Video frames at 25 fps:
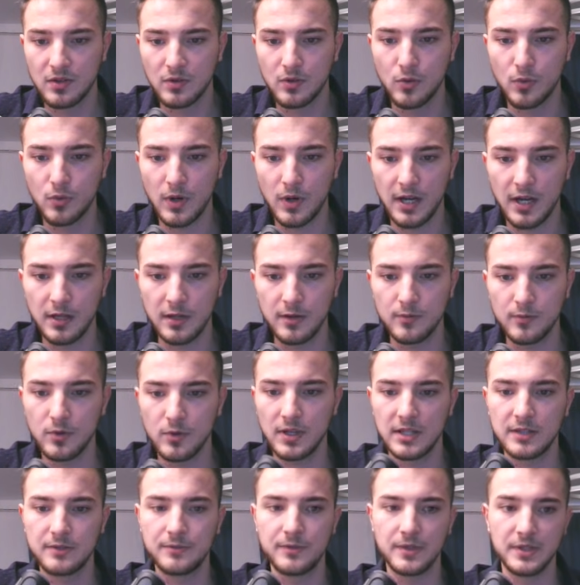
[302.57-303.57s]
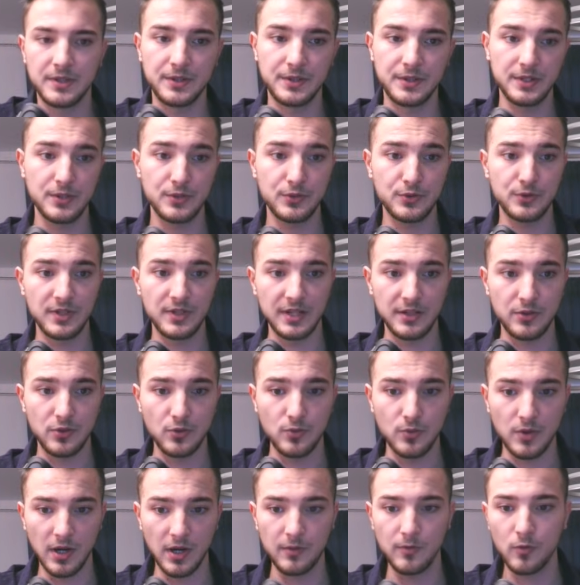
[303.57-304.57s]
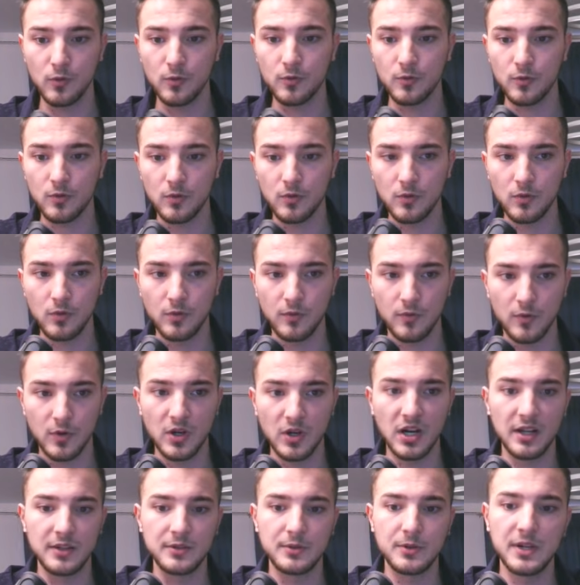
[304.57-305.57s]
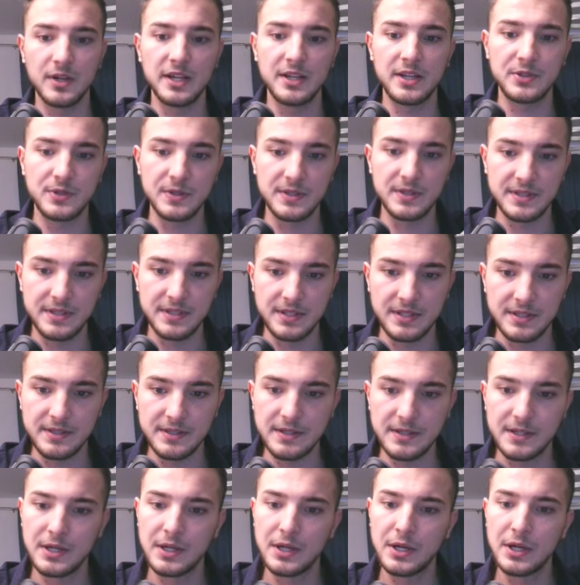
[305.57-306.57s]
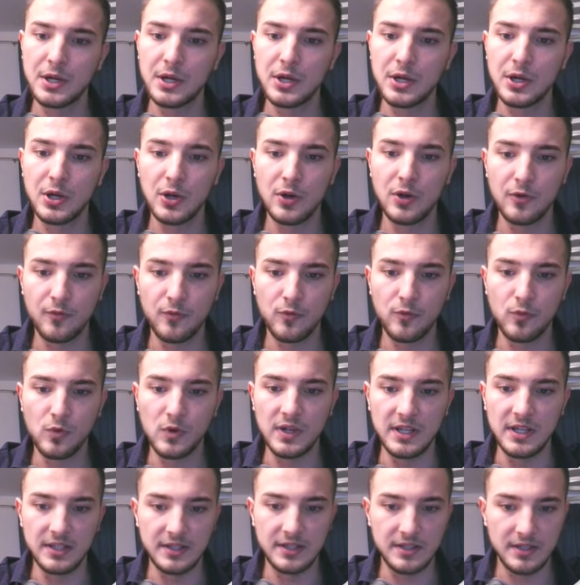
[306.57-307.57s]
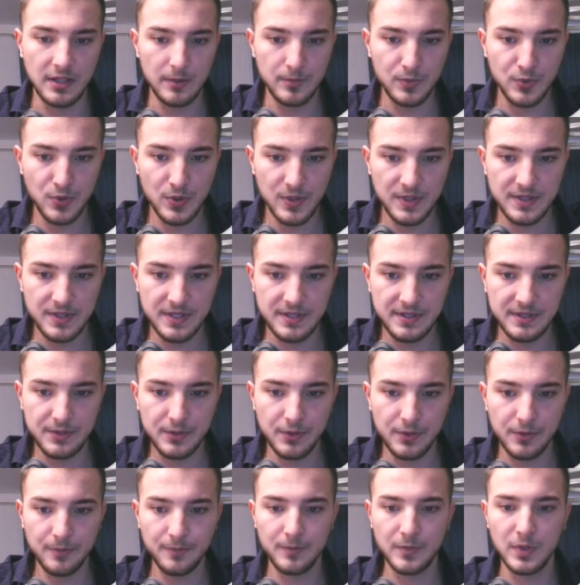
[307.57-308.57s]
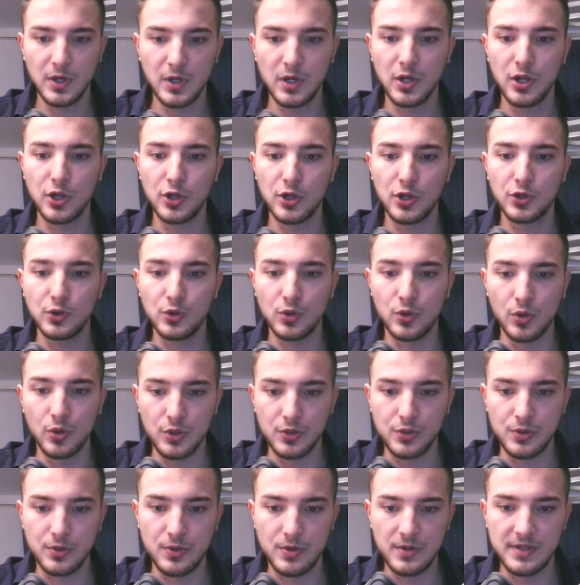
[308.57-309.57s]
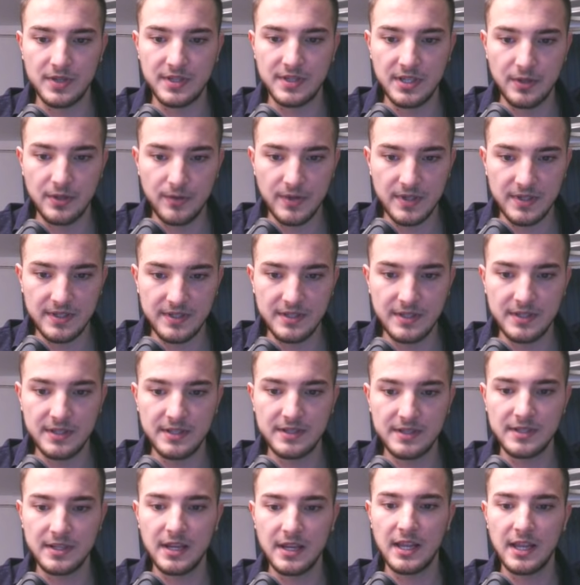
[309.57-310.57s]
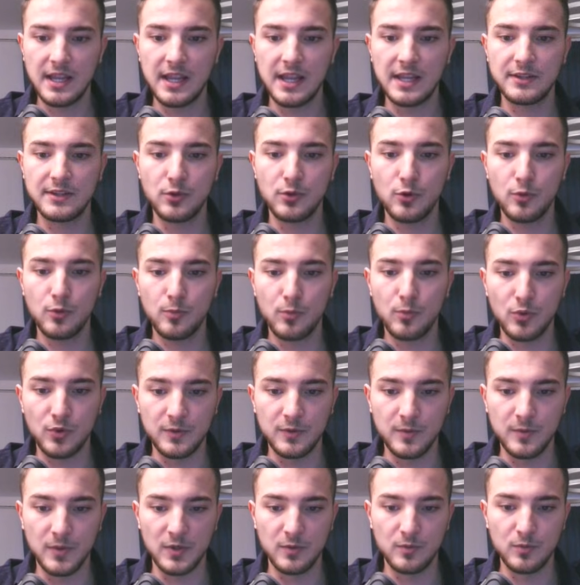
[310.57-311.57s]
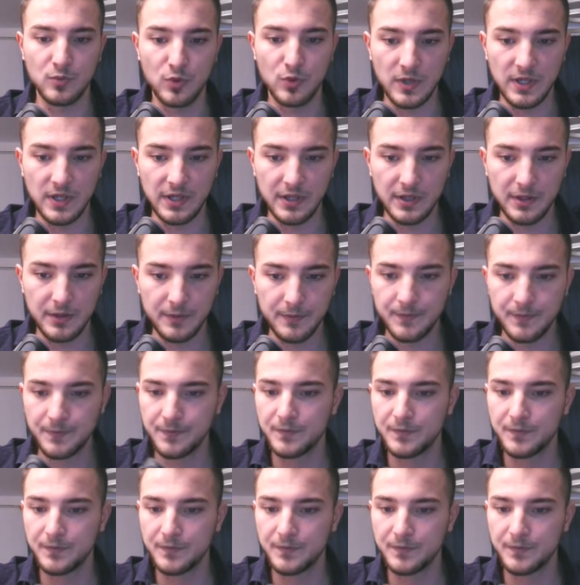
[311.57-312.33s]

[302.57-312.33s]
GoHighLevel advantage that you have over other agencies: full lead capture system, nurture sequences, and appointment booking.